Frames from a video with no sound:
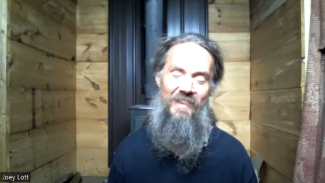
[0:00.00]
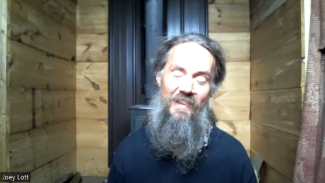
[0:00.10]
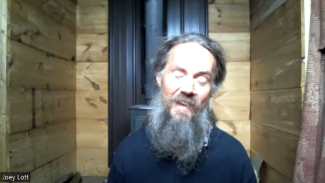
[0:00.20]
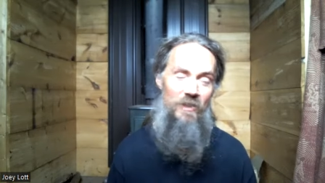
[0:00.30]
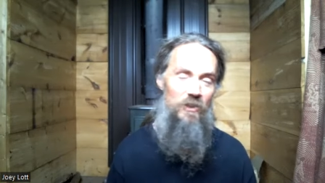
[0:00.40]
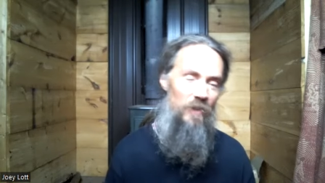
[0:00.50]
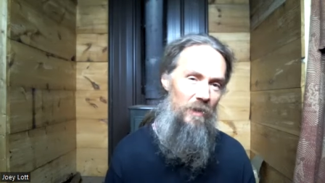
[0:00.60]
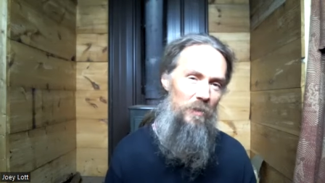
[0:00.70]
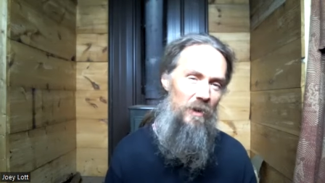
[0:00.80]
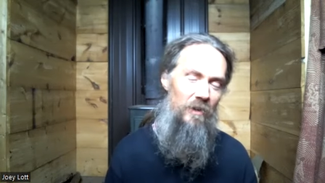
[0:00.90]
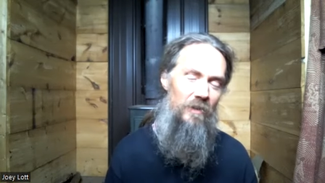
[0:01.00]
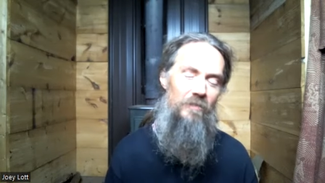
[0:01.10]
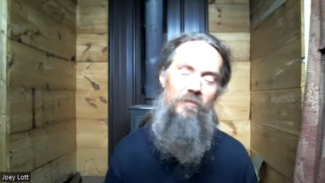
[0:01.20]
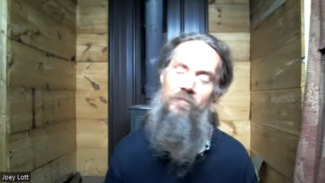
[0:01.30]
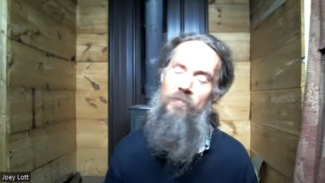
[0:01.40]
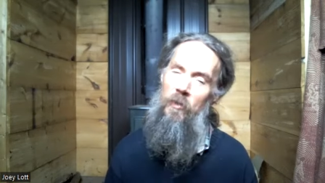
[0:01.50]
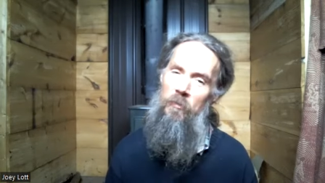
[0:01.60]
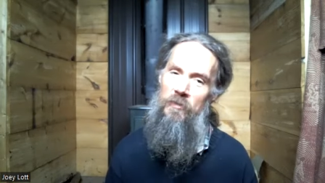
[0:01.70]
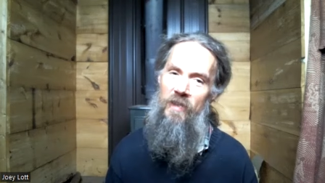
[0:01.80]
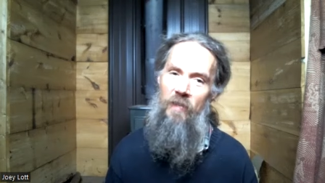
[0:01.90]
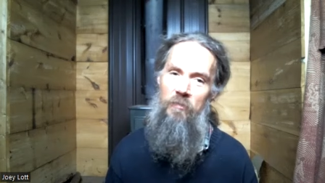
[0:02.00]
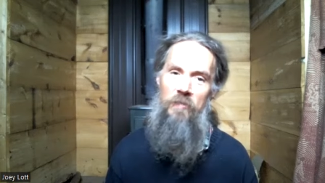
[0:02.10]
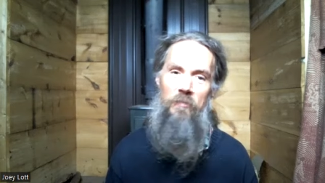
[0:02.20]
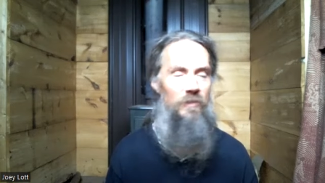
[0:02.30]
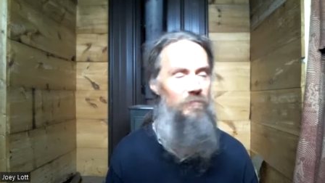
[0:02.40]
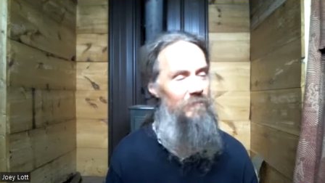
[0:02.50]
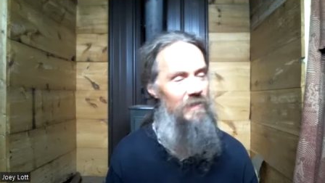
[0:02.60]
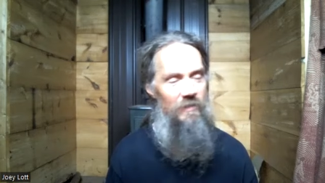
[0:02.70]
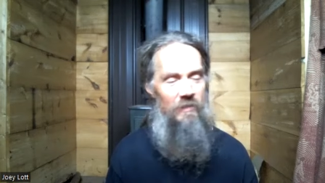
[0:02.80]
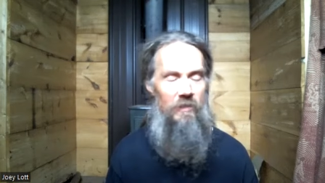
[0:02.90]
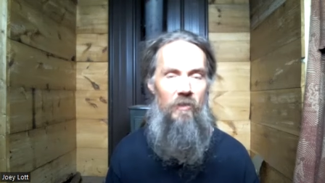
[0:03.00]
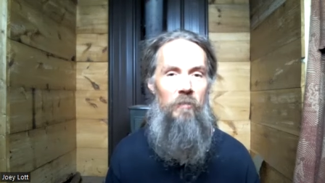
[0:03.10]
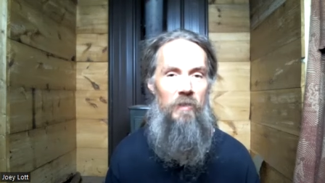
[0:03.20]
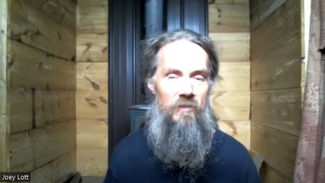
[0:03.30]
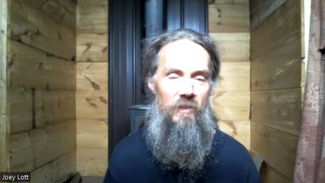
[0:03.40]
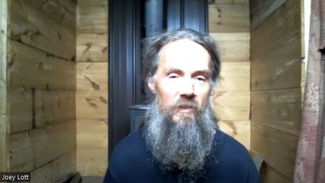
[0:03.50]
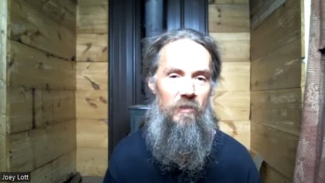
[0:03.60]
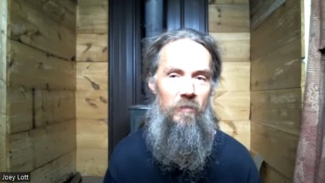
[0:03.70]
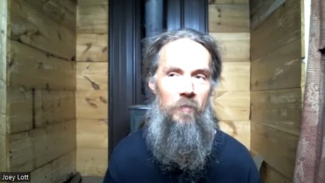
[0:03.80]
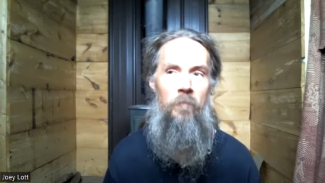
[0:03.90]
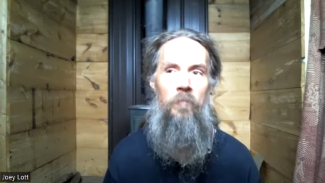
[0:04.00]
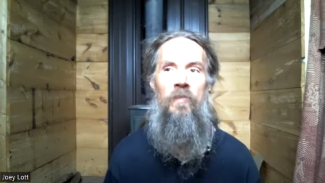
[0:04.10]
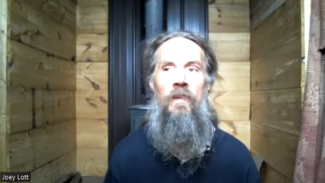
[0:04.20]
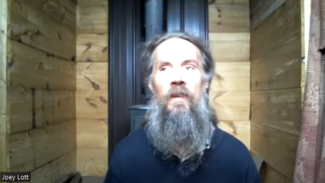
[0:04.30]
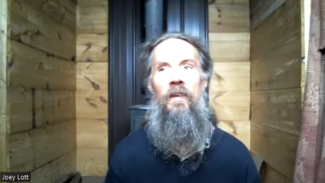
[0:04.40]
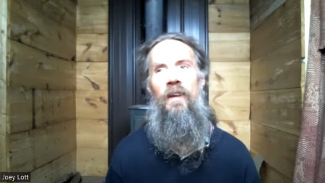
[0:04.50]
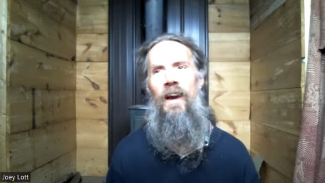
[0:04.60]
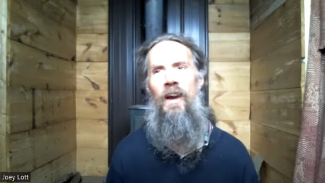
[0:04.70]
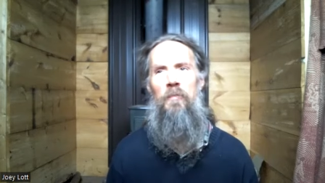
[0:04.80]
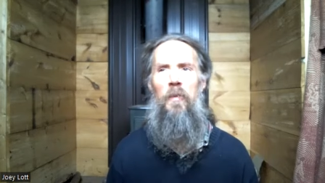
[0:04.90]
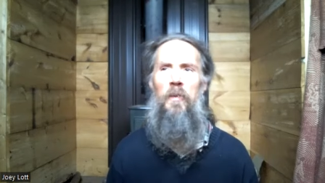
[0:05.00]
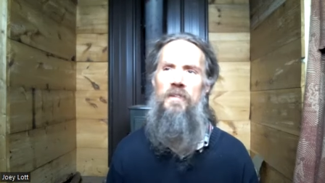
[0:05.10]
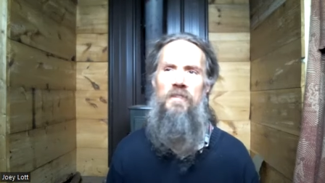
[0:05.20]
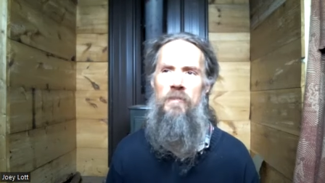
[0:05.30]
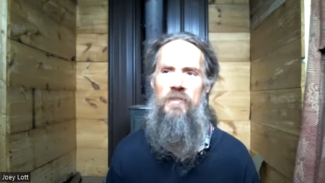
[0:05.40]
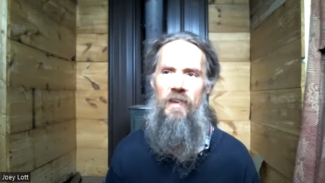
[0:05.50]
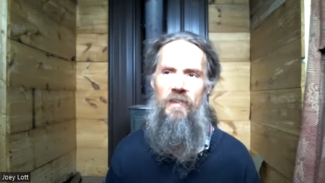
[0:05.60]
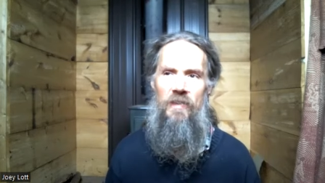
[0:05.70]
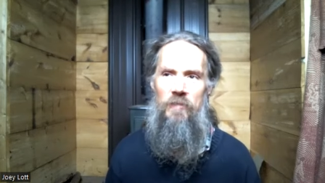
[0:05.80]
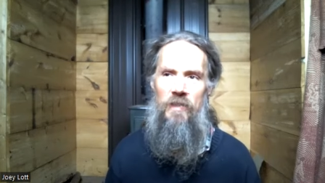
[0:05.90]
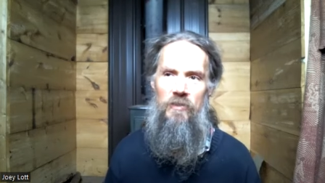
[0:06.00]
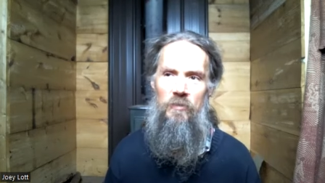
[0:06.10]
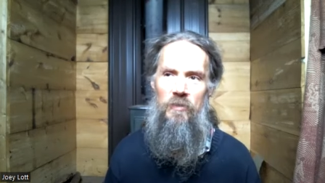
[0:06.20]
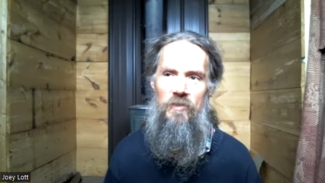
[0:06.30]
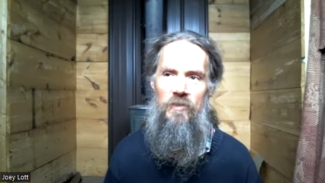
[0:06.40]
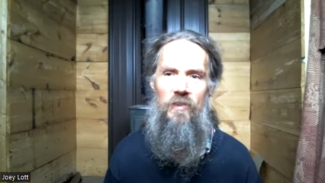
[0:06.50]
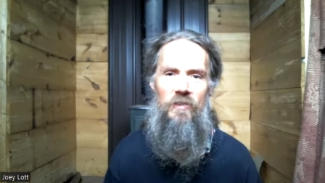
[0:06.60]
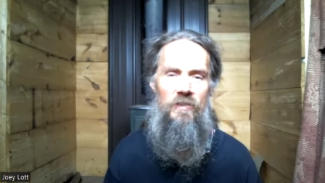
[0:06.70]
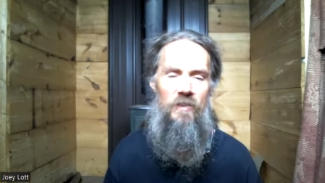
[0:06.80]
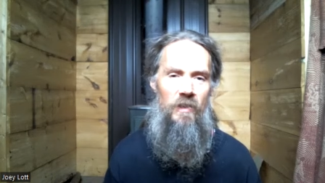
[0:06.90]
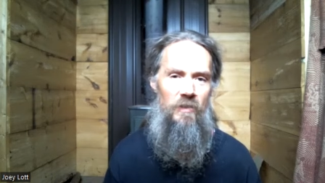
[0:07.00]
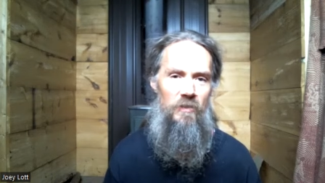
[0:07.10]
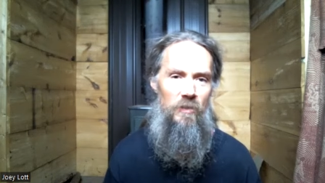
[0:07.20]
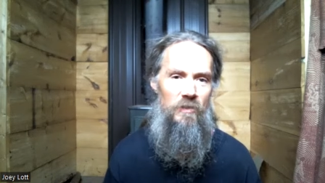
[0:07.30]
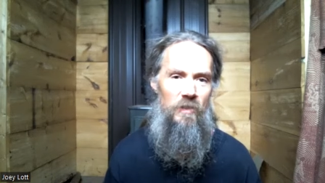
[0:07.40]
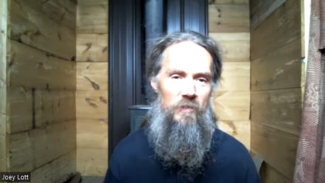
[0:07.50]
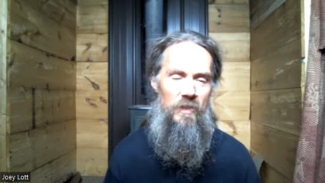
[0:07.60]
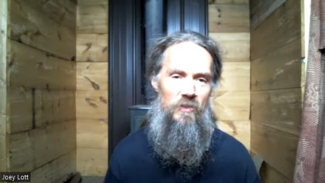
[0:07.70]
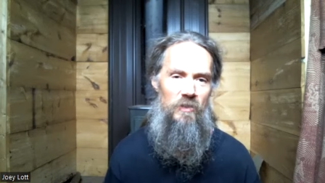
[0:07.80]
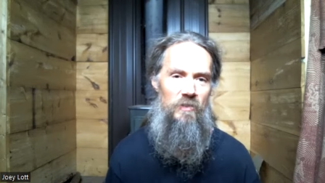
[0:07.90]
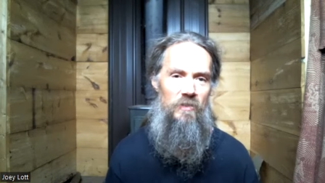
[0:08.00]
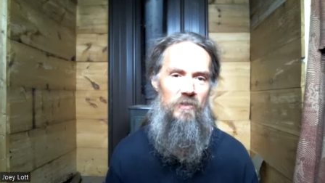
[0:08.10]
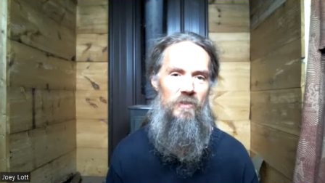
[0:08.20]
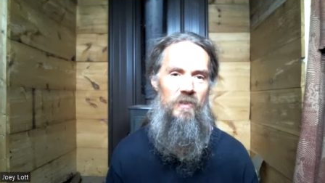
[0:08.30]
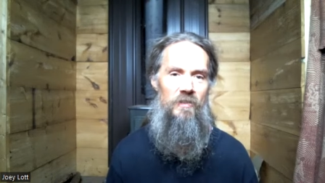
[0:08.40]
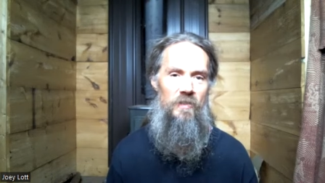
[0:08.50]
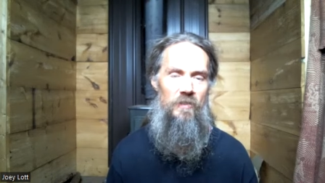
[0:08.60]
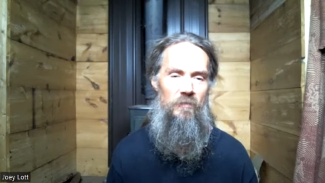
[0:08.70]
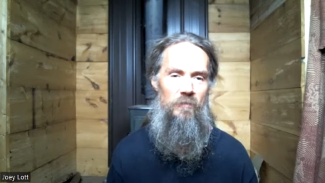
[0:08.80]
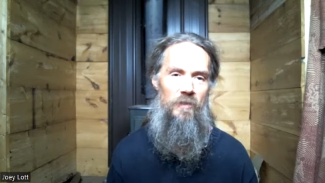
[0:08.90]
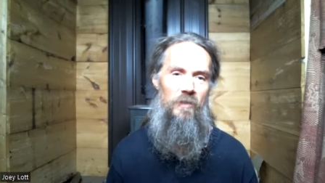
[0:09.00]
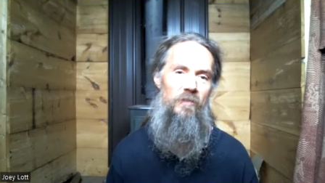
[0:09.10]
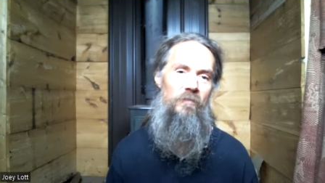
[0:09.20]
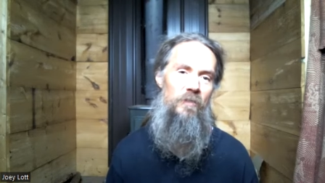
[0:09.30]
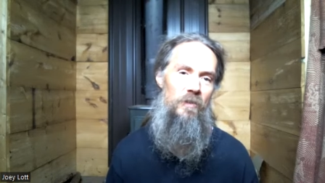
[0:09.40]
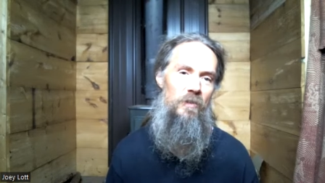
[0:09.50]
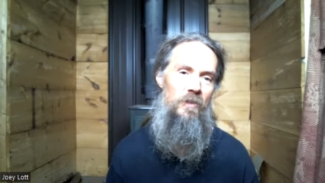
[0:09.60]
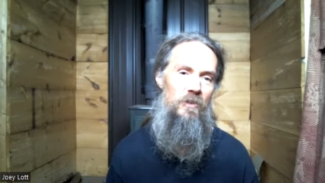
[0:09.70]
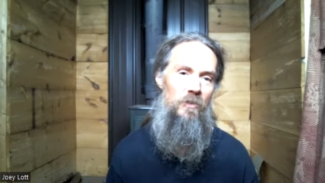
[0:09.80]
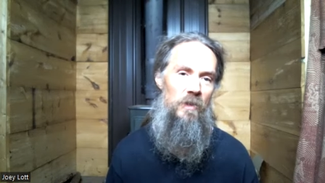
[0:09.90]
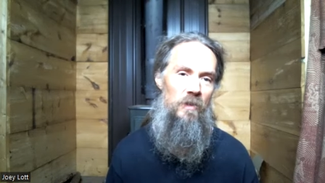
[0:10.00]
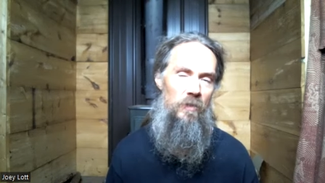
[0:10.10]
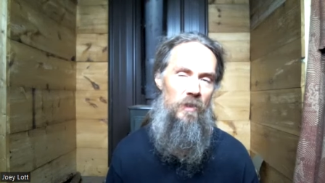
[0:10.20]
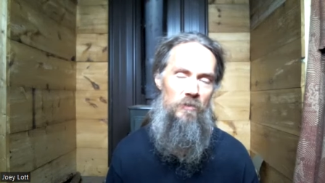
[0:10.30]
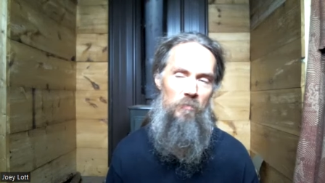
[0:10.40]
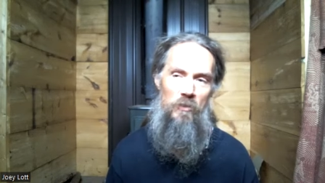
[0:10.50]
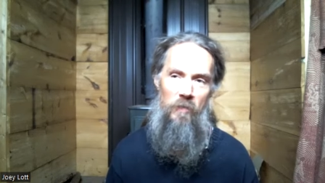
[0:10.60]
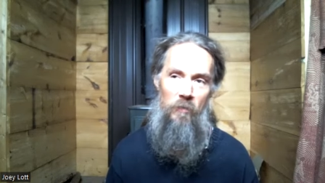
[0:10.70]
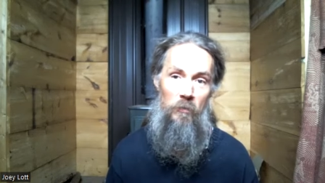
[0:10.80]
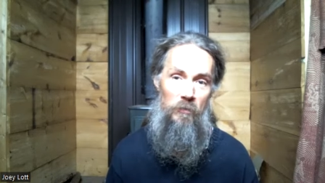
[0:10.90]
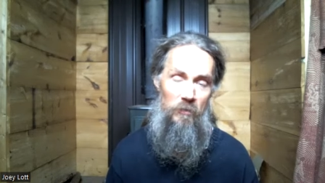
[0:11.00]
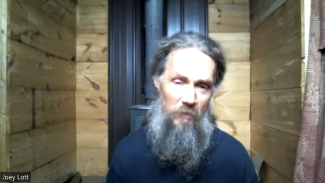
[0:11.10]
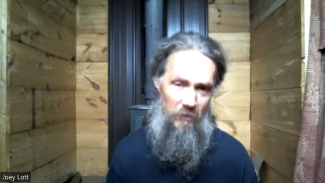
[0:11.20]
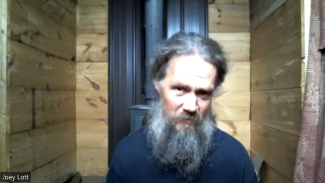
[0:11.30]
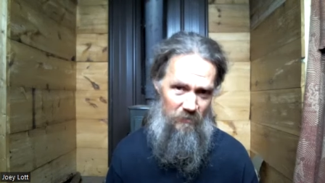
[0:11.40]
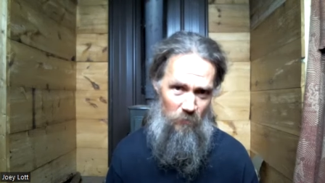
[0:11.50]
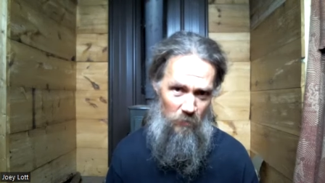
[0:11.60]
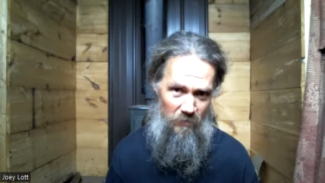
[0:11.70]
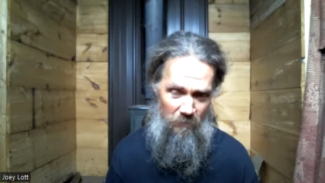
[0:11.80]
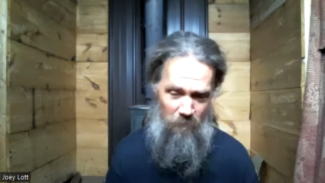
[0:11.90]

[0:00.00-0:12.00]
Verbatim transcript: like, nice try, Mara. Almost got me, but no, I'm going to sit here. I don't remember what the second temptation was. The third, I think the third temptation is the this is one that's most memorable to me because it's the one